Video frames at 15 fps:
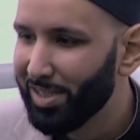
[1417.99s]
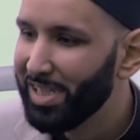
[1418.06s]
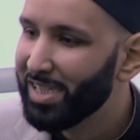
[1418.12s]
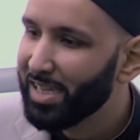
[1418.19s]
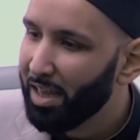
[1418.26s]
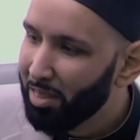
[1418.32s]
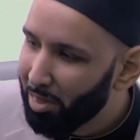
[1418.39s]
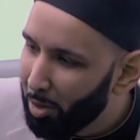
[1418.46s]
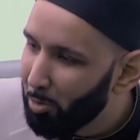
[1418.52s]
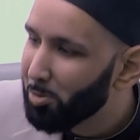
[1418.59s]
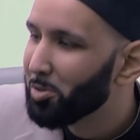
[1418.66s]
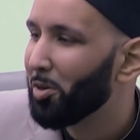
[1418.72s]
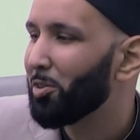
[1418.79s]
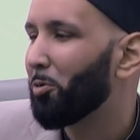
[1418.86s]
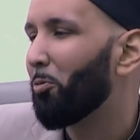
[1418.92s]
He said those
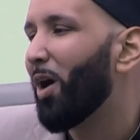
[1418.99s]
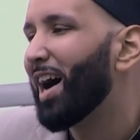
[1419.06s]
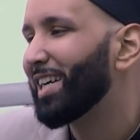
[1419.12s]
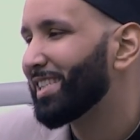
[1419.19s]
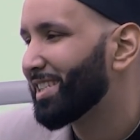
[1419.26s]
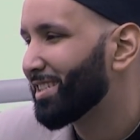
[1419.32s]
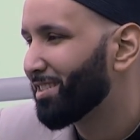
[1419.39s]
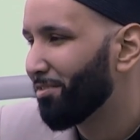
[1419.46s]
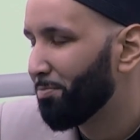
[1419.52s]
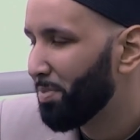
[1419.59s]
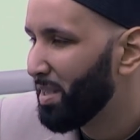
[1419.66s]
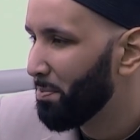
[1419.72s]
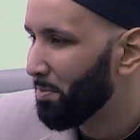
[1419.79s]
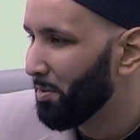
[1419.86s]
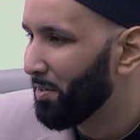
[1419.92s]
are the wisest of
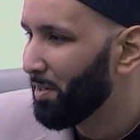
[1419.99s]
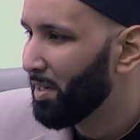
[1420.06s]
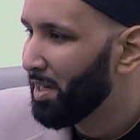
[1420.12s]
people.